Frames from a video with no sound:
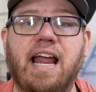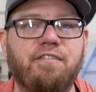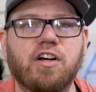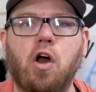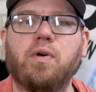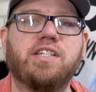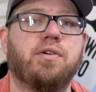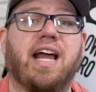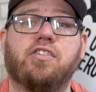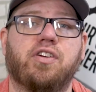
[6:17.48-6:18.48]
Never go
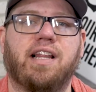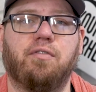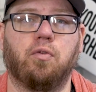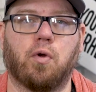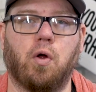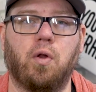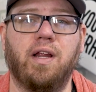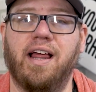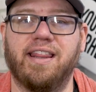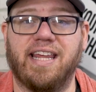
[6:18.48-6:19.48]
into an entry-level
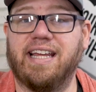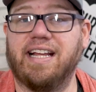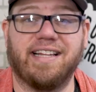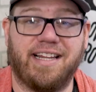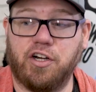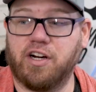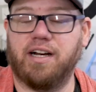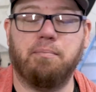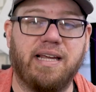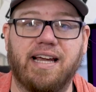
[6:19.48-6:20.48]
role thinking that you're
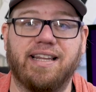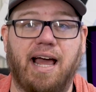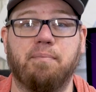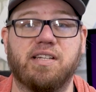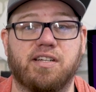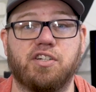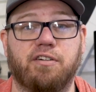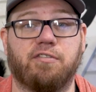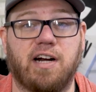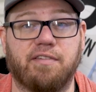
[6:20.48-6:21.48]
gonna be in that
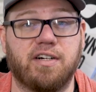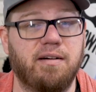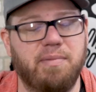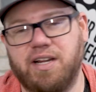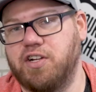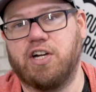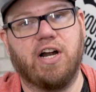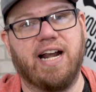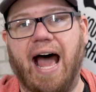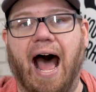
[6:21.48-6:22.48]
position forever, because
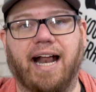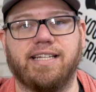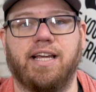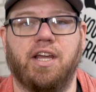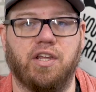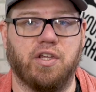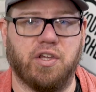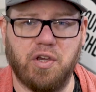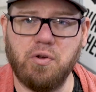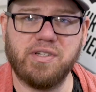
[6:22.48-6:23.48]
you're not.
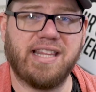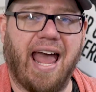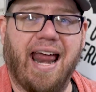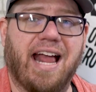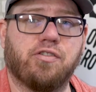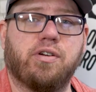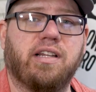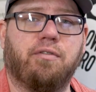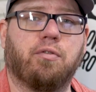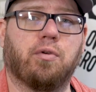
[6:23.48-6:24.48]
Use that
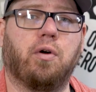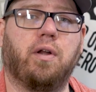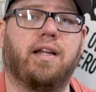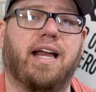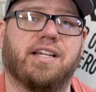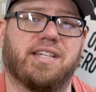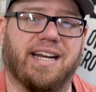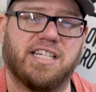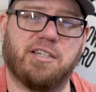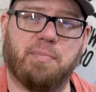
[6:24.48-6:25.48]
entry-level role as an
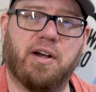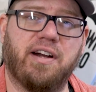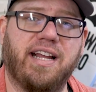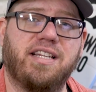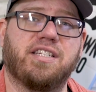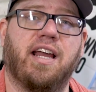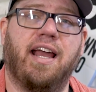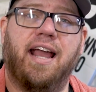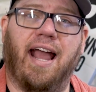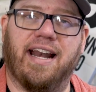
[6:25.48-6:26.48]
experience
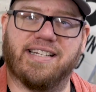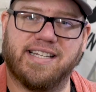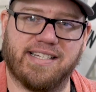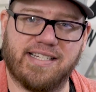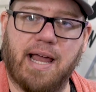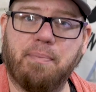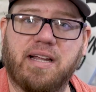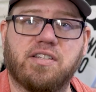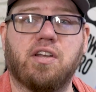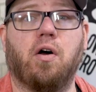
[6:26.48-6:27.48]
and as a
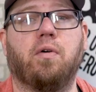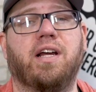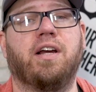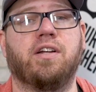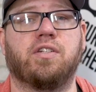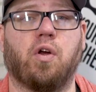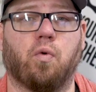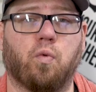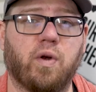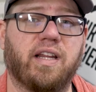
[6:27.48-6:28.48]
stepping stone to
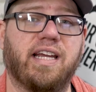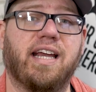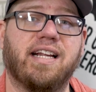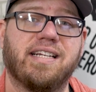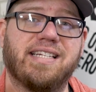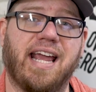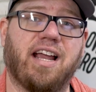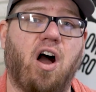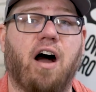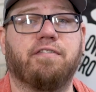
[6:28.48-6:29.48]
really
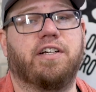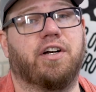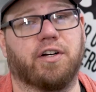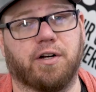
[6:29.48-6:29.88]
take off in your